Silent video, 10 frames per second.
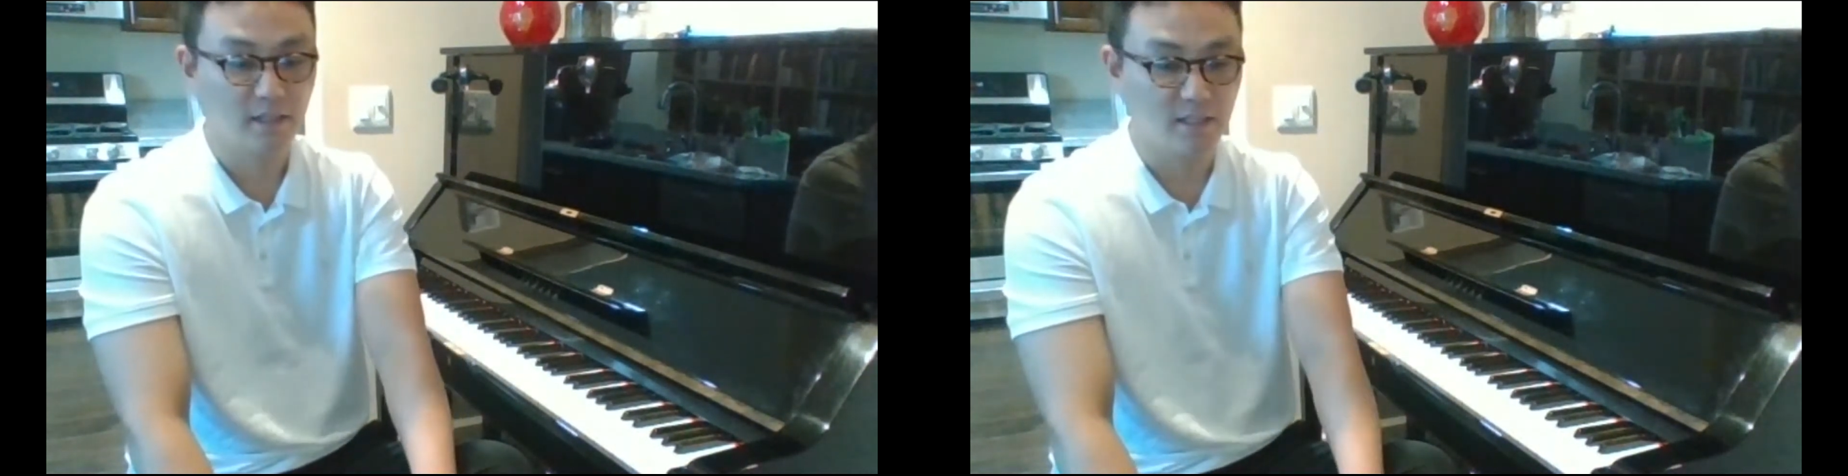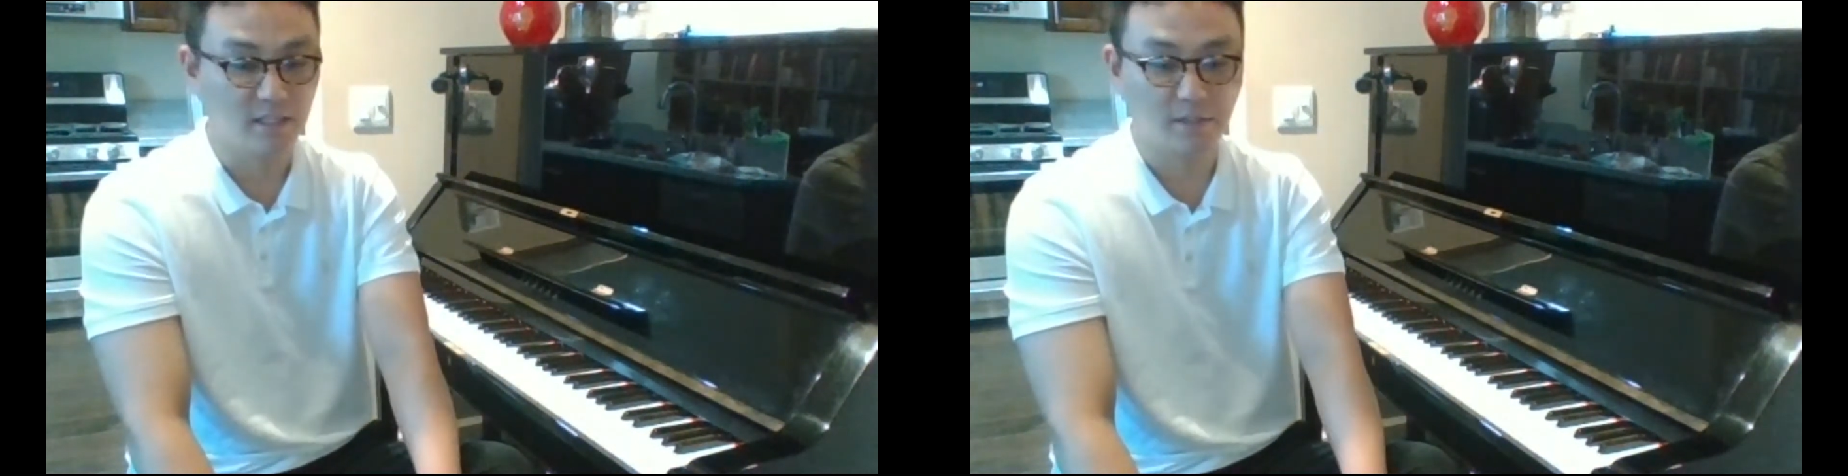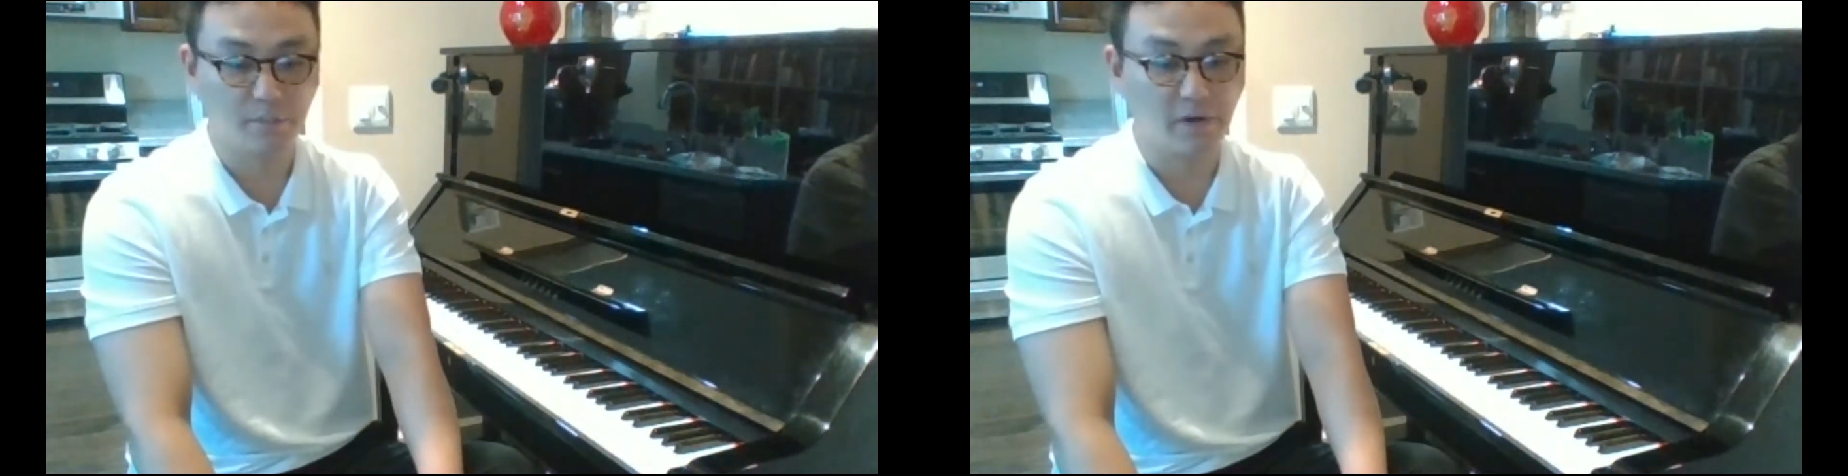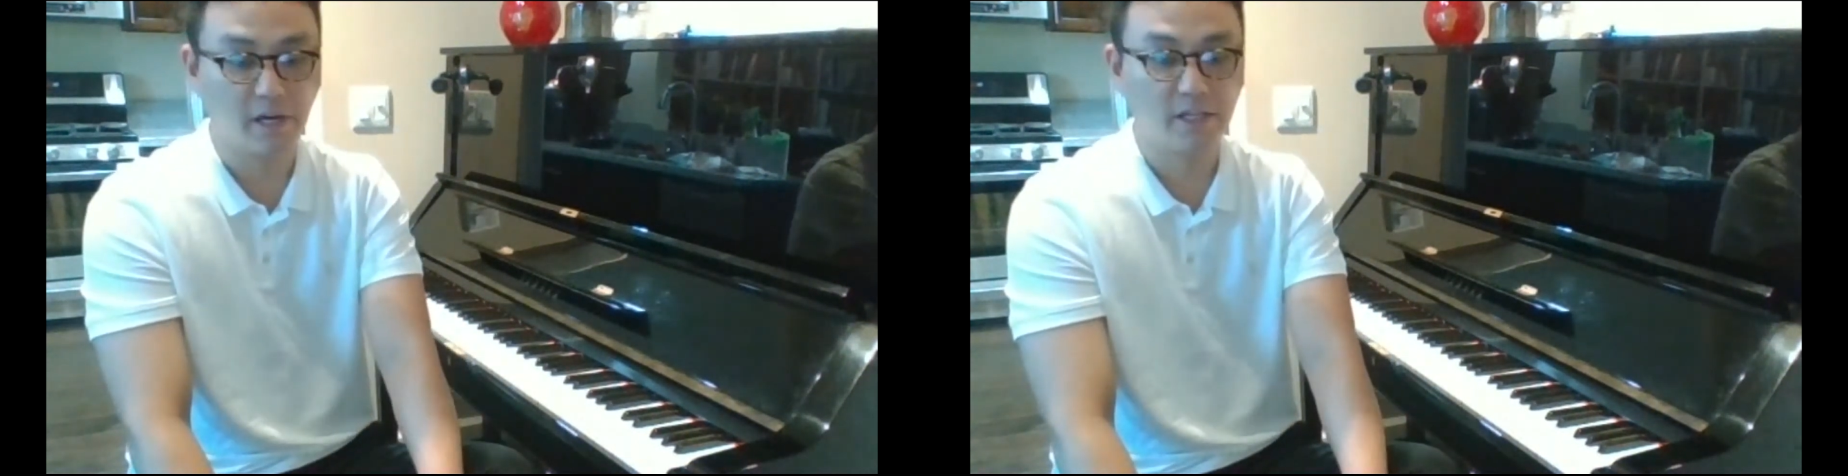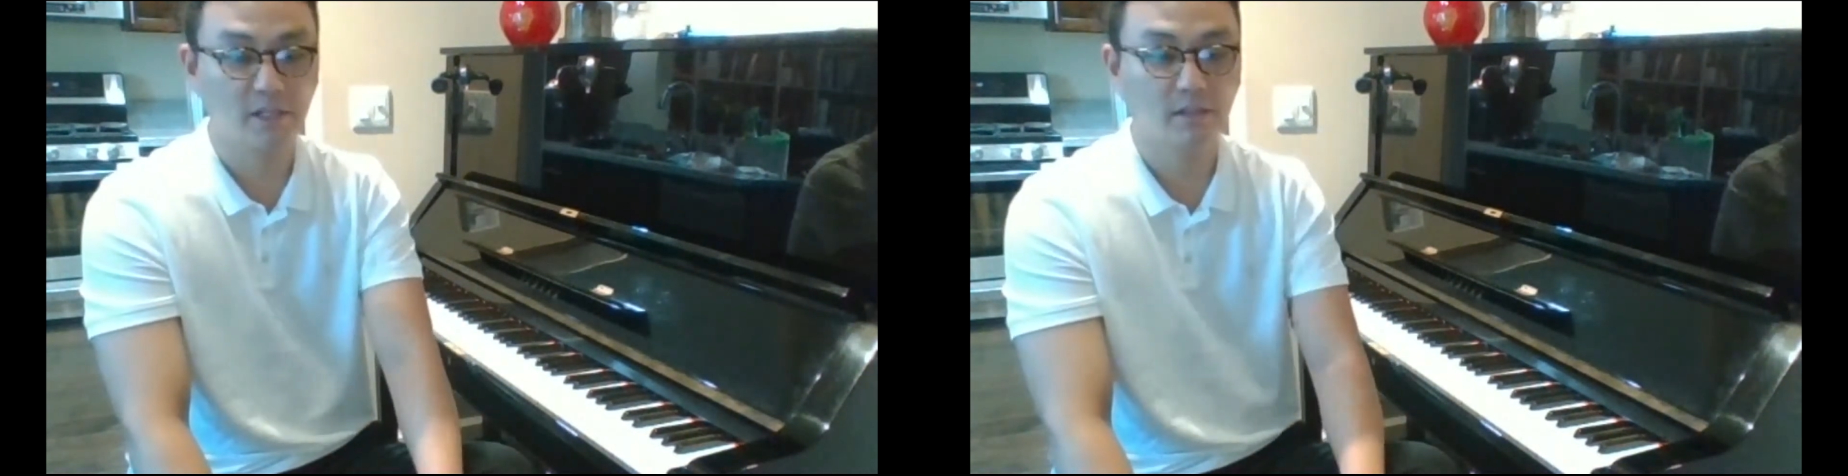
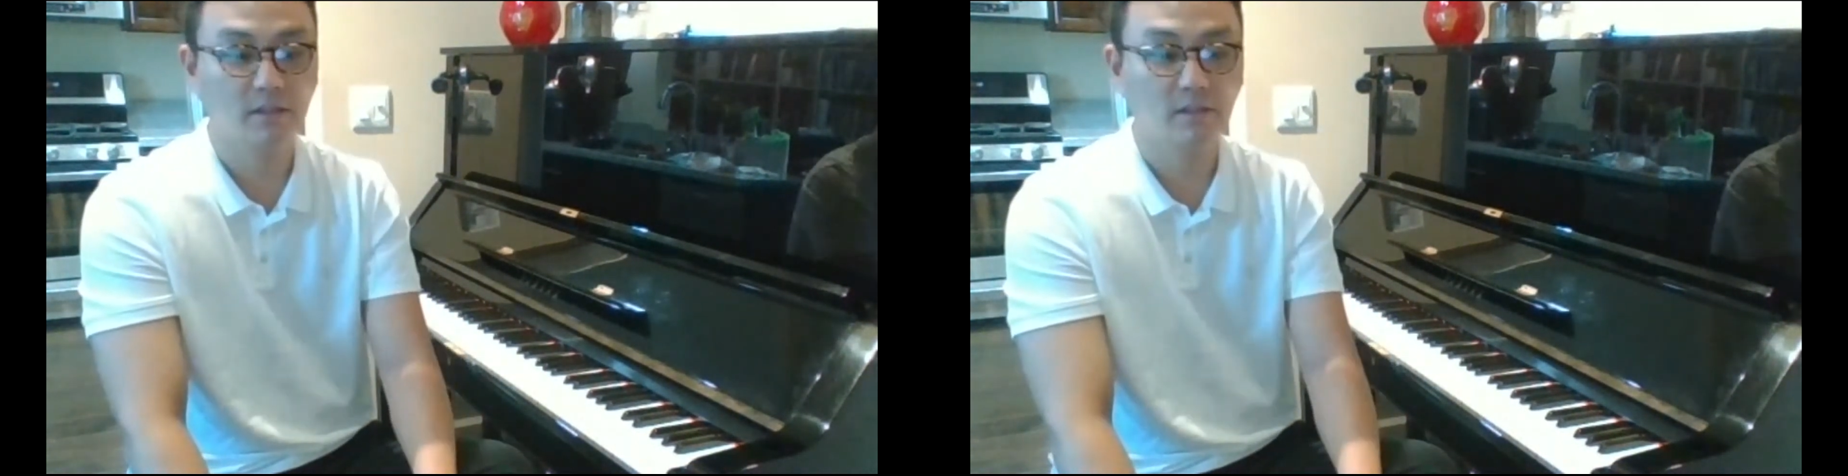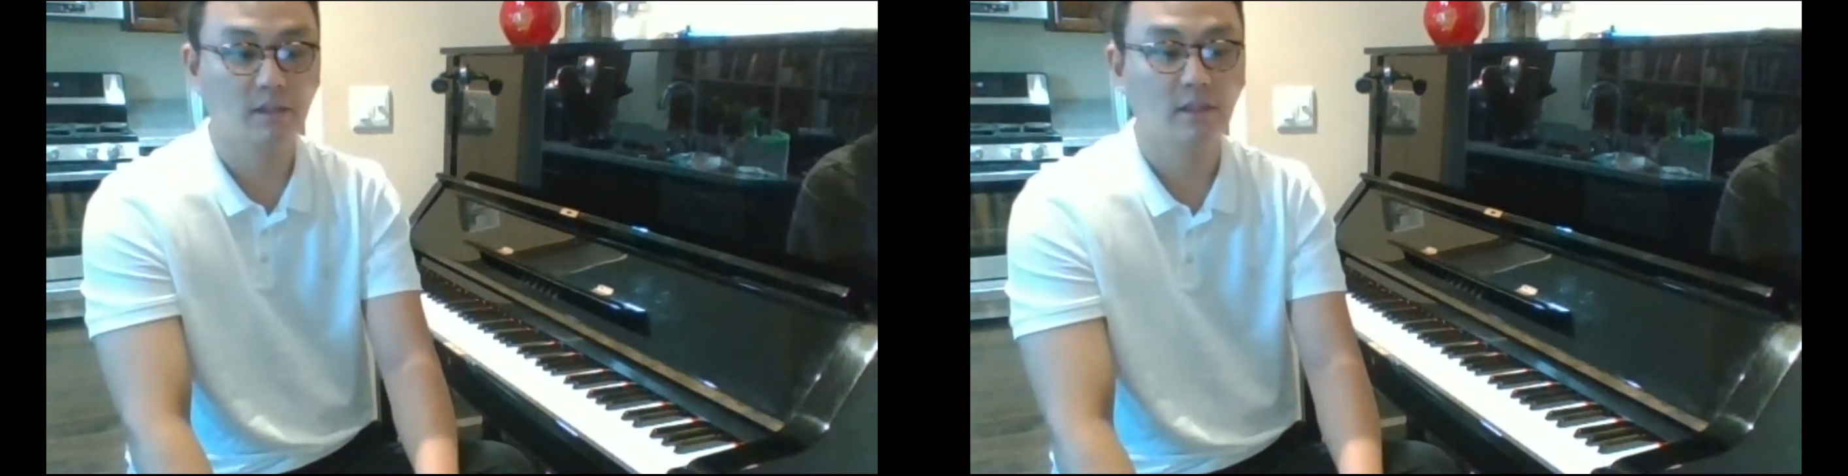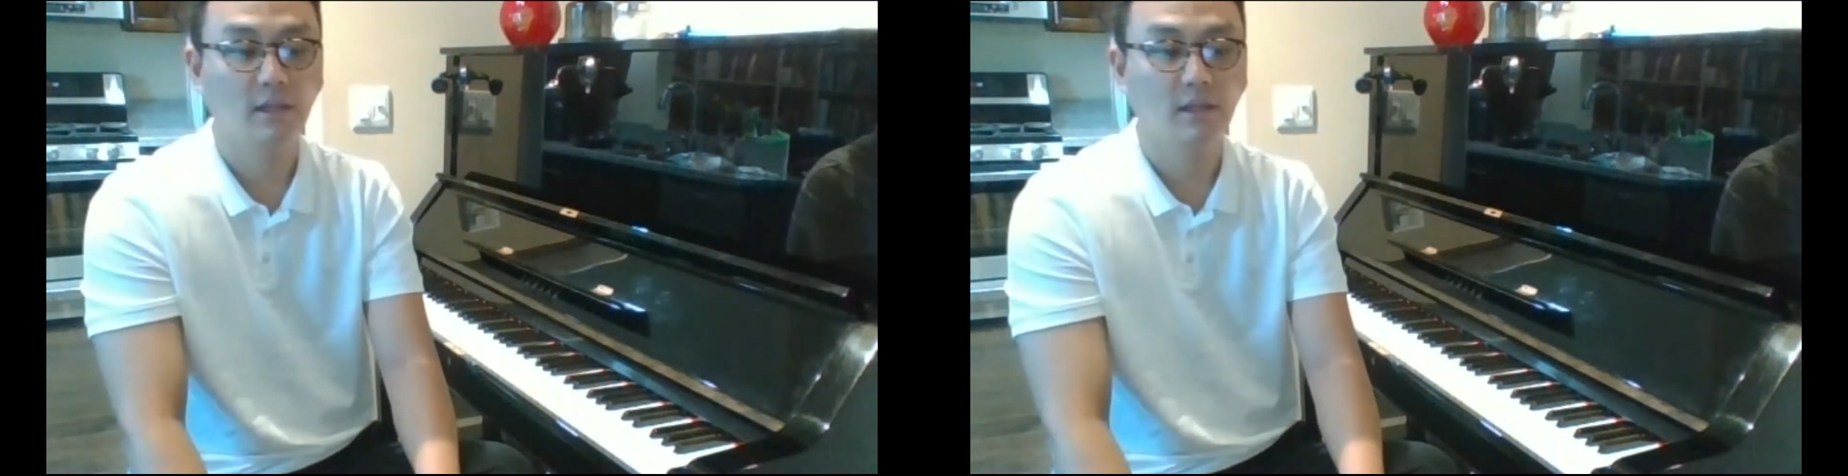inspiration,